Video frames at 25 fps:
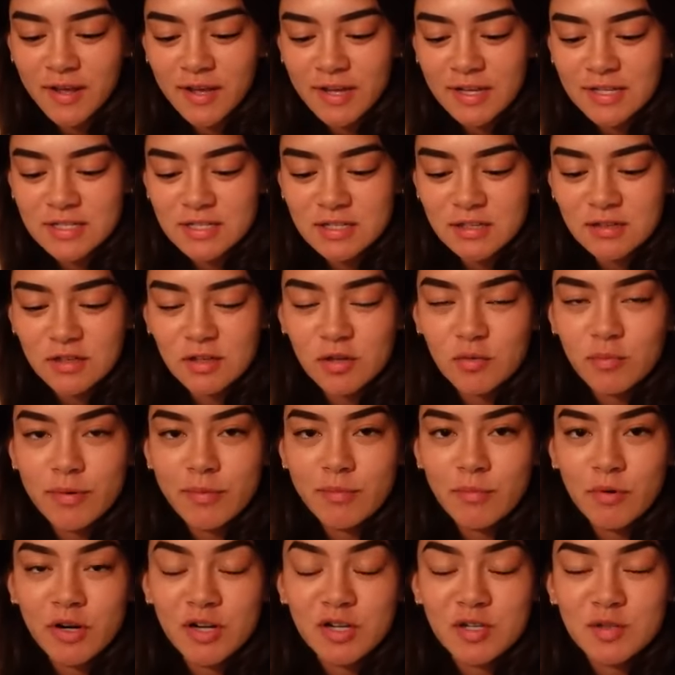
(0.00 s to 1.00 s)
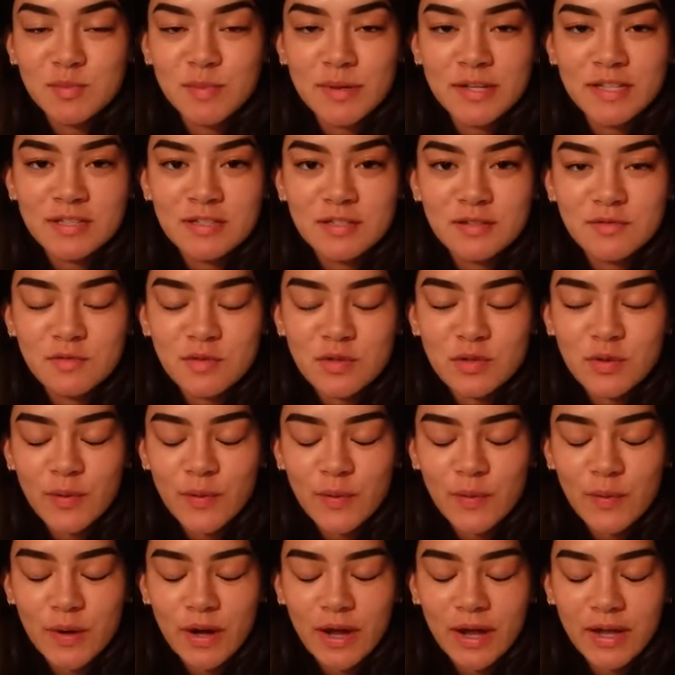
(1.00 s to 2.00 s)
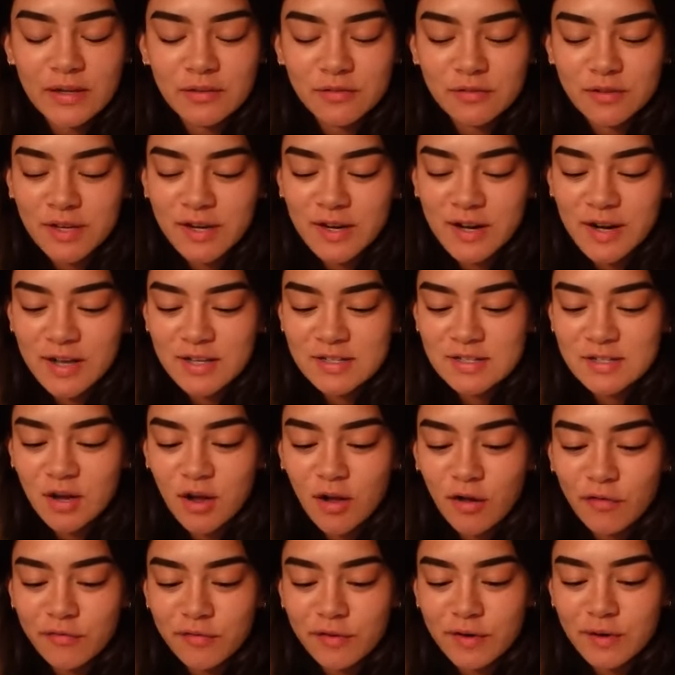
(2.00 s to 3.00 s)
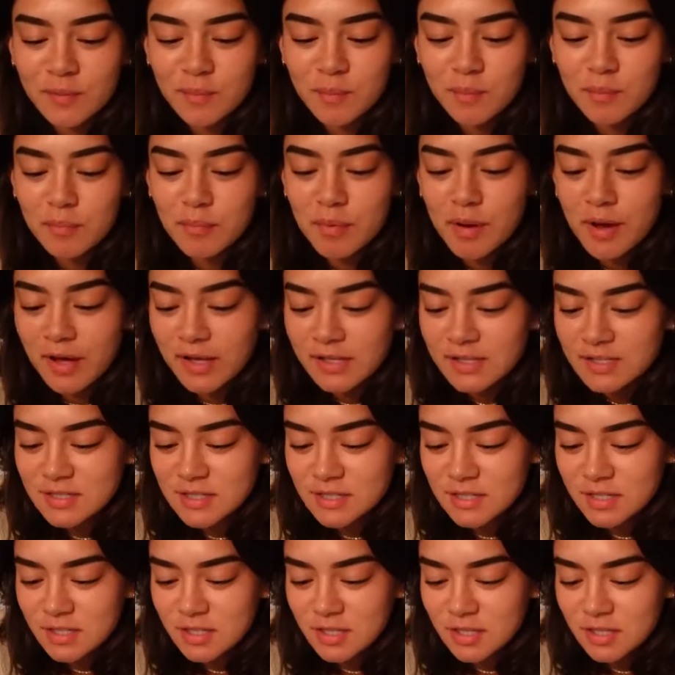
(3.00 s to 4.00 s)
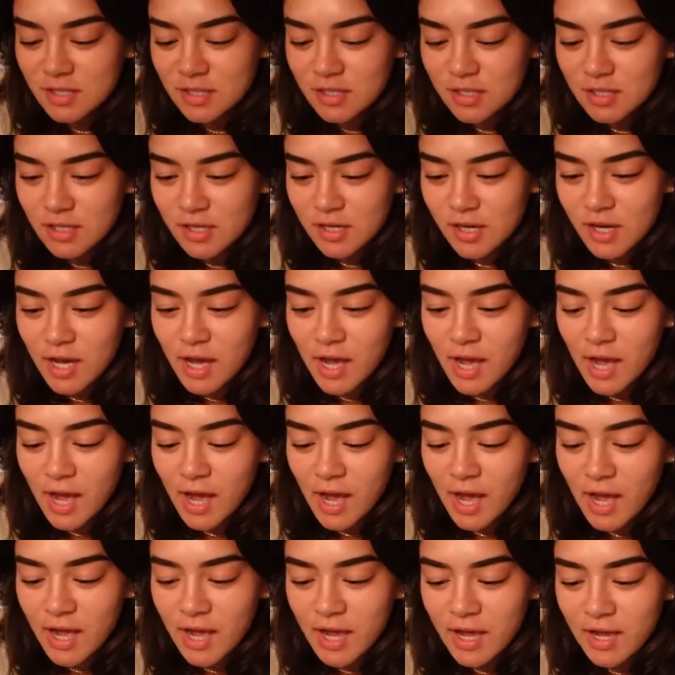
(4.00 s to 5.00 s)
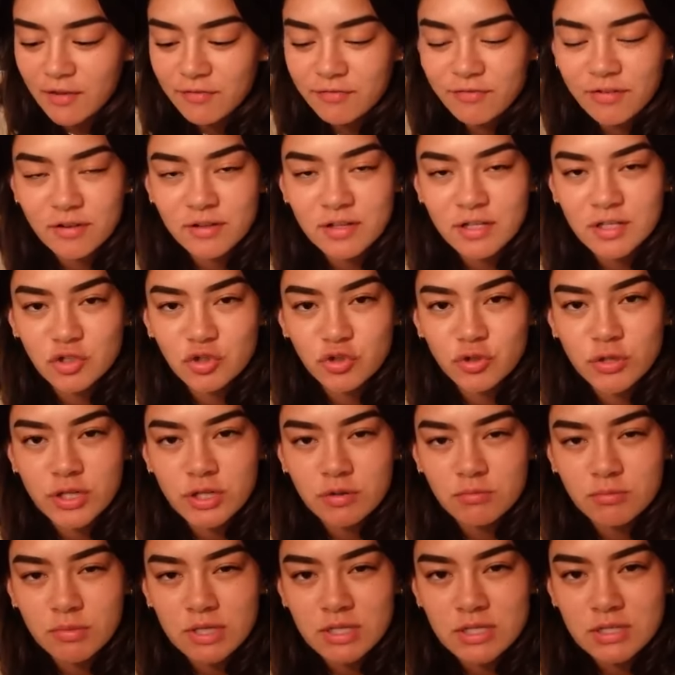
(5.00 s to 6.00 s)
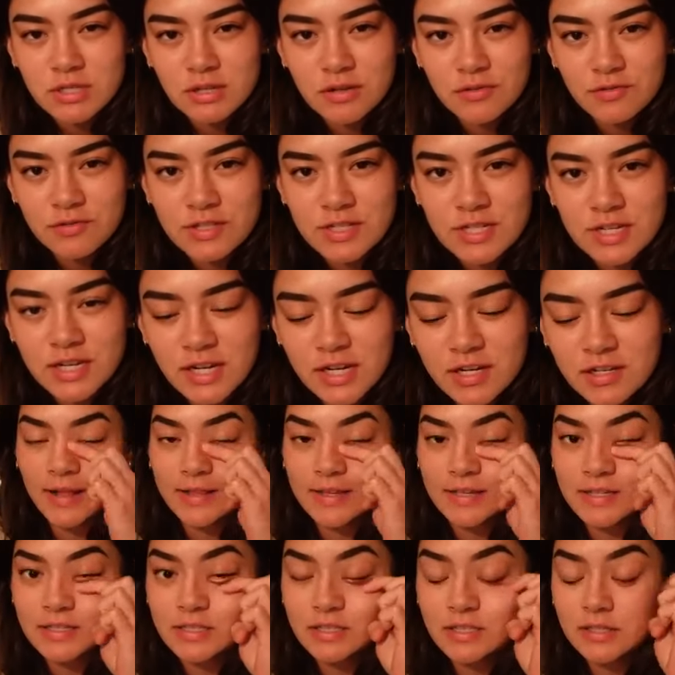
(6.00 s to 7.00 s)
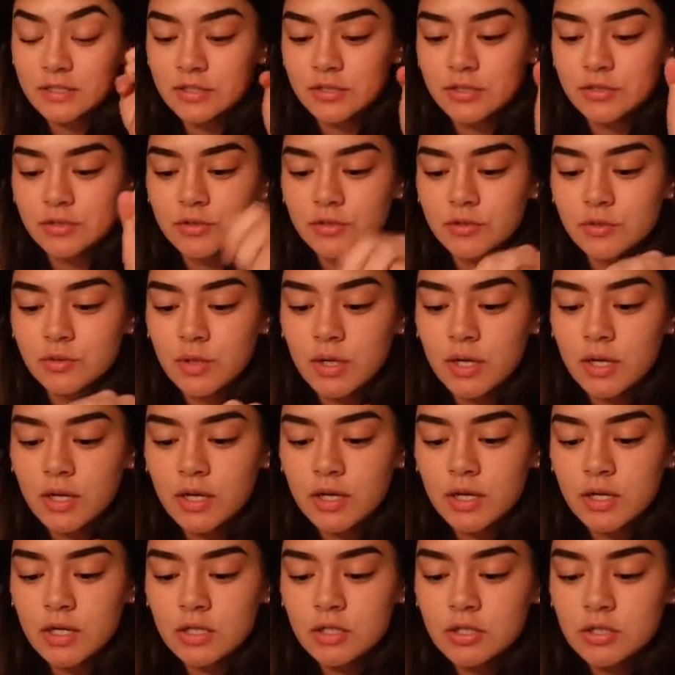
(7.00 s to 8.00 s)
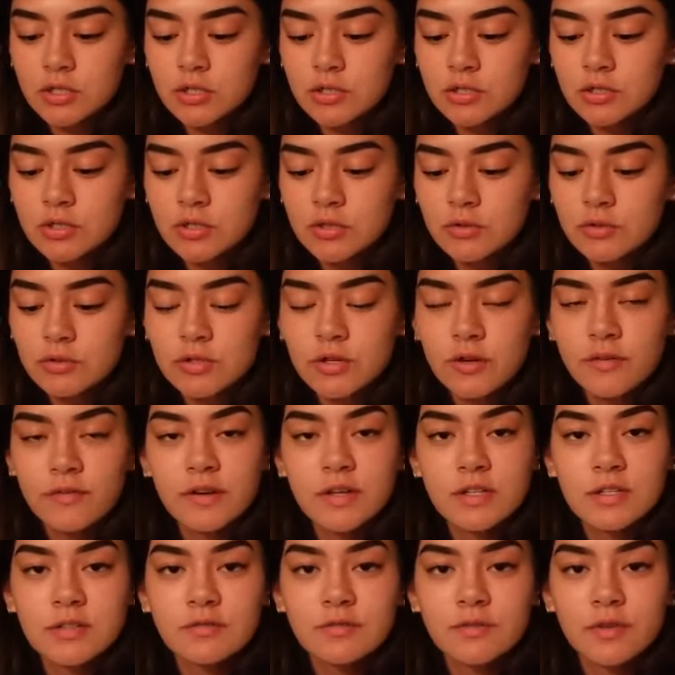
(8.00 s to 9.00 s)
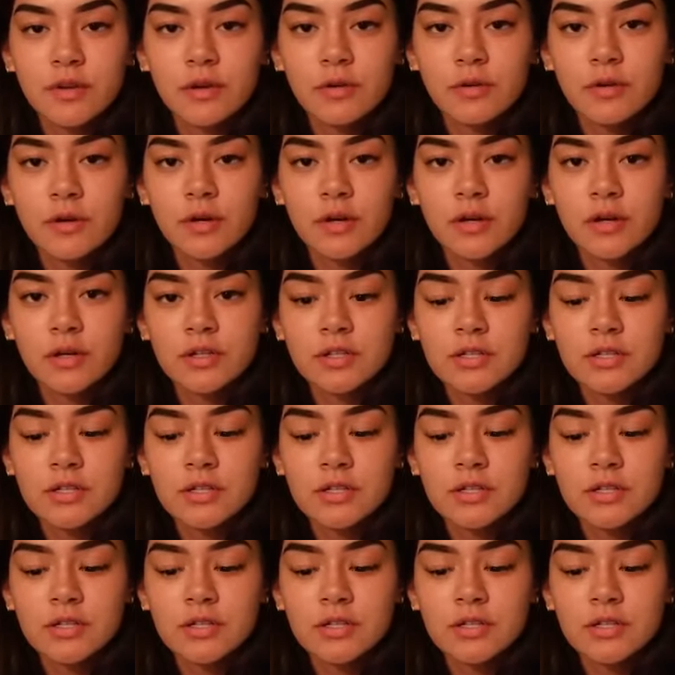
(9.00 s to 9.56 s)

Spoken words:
It's a little bit more expensive, so I don't get it as often, but I felt like treating myself today. I like to do 2 servings of yogurt,